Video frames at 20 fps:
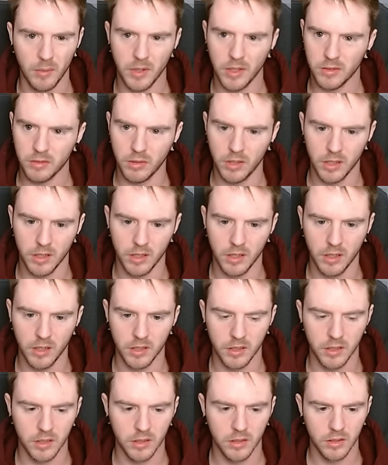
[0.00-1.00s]
That's really not
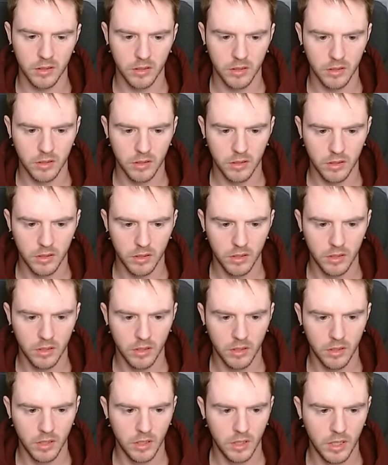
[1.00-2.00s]
ideal.
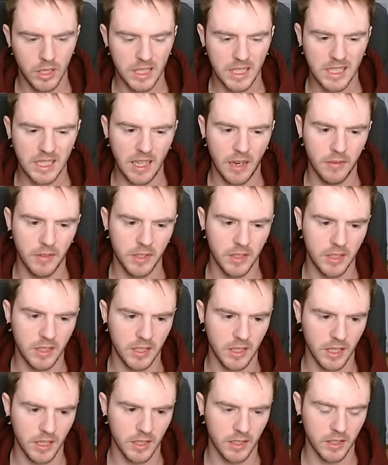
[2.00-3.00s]

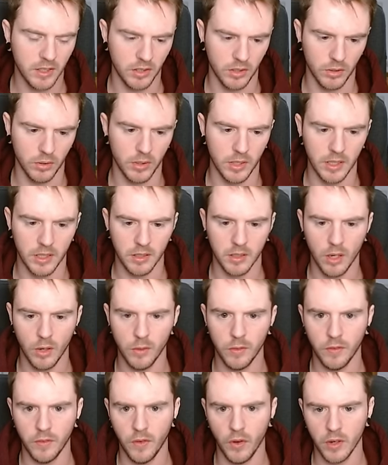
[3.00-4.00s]
7-6 suited. Go
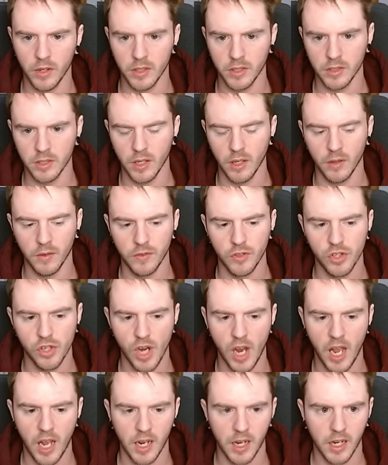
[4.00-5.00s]
fuck yourself.
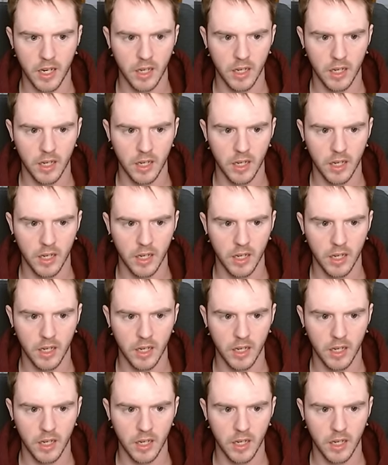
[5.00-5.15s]
Jack.